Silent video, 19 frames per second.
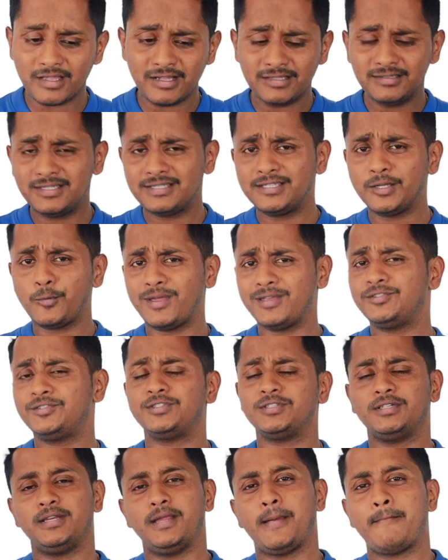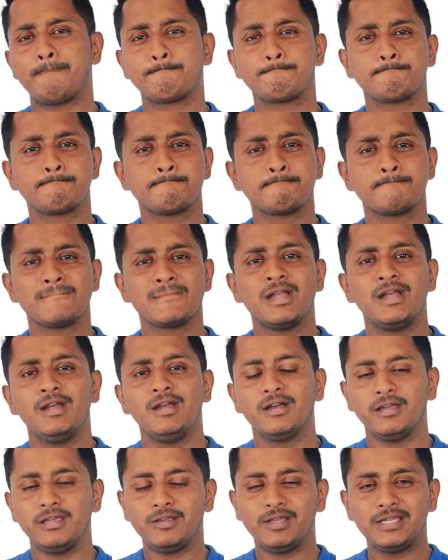This is the question.
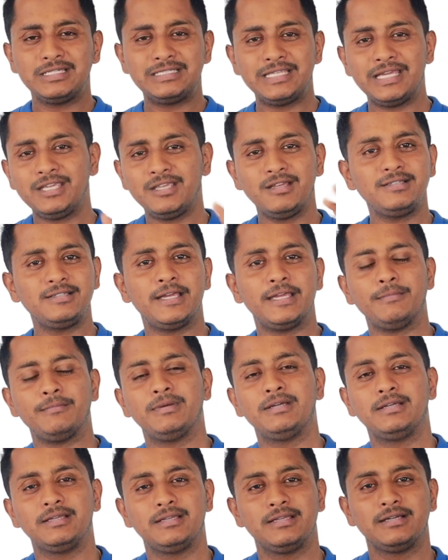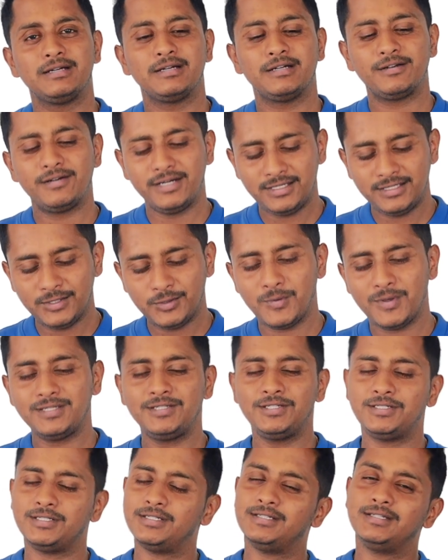You can take your time, read the
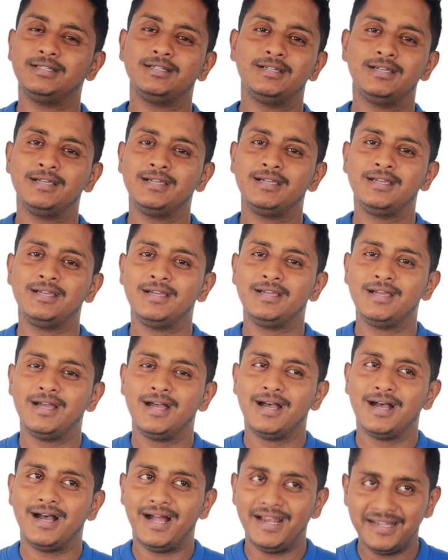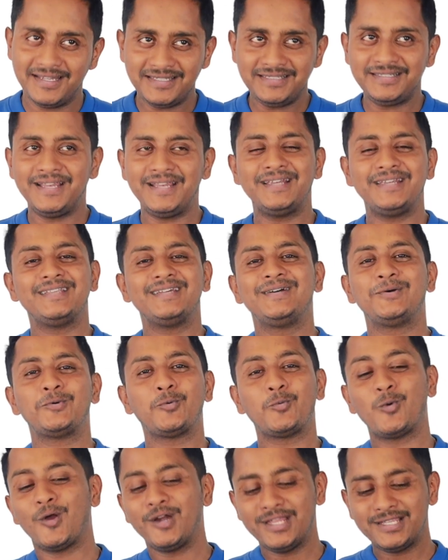question, understand
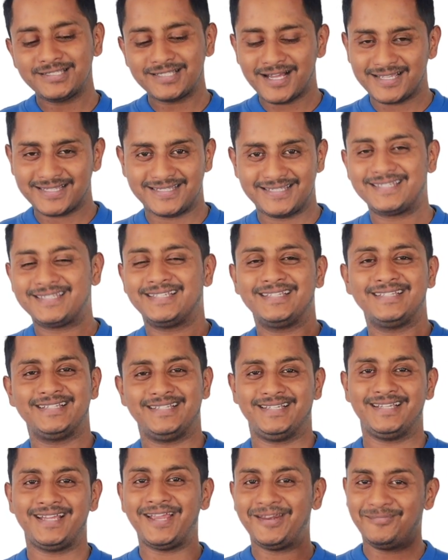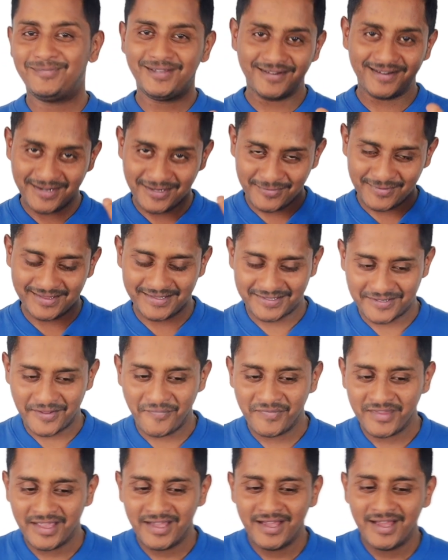what is asked and be ready with it.
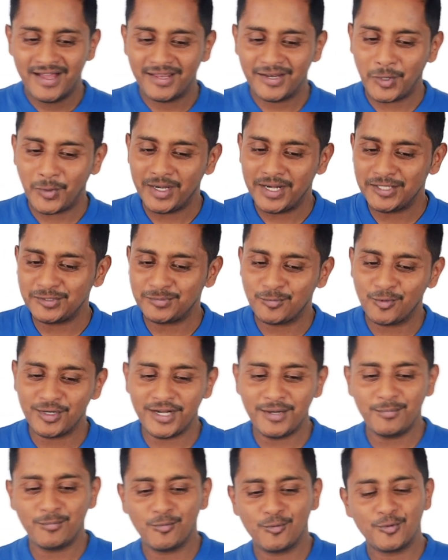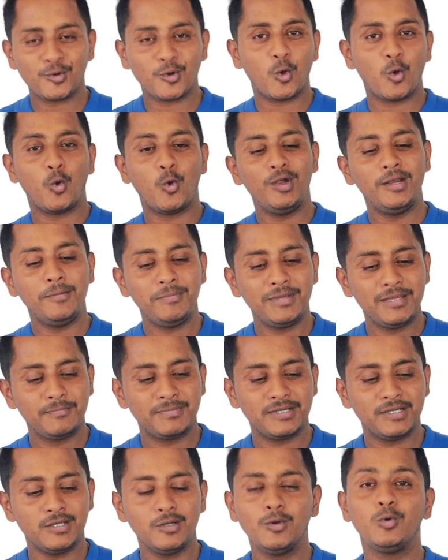Nowadays, more and more older
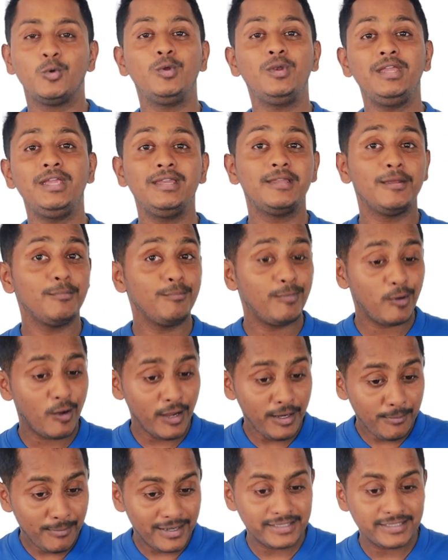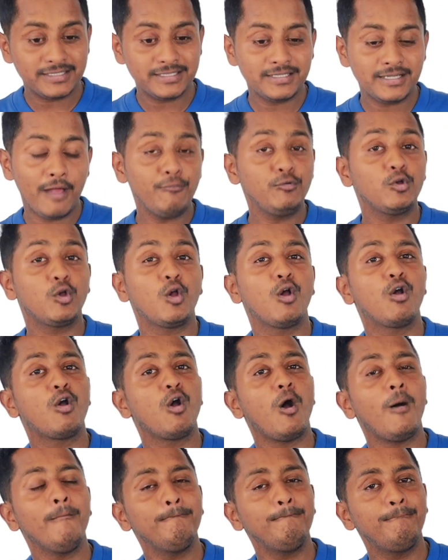people who need employment have to
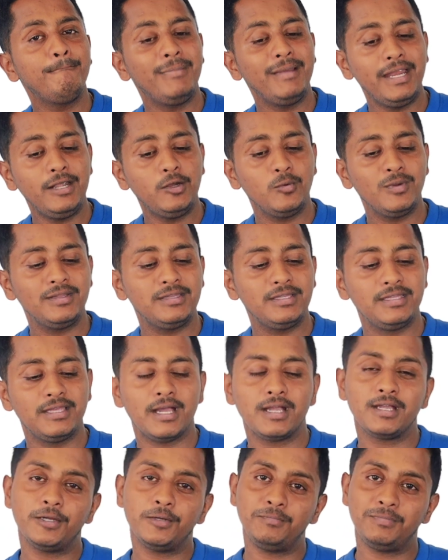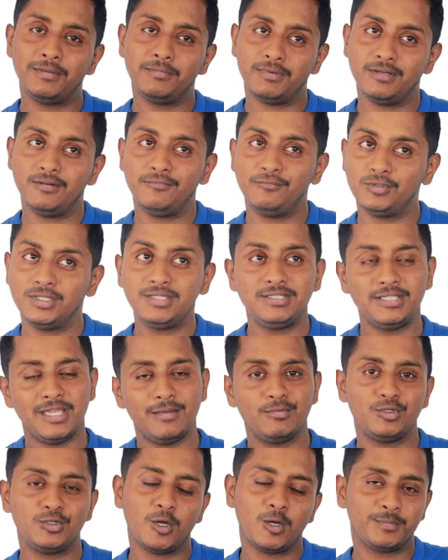compete with younger people for the same
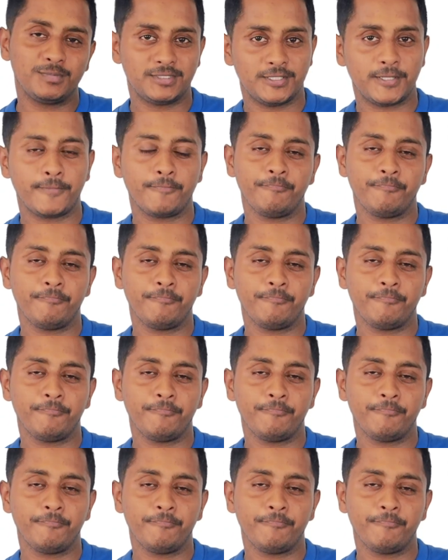jobs.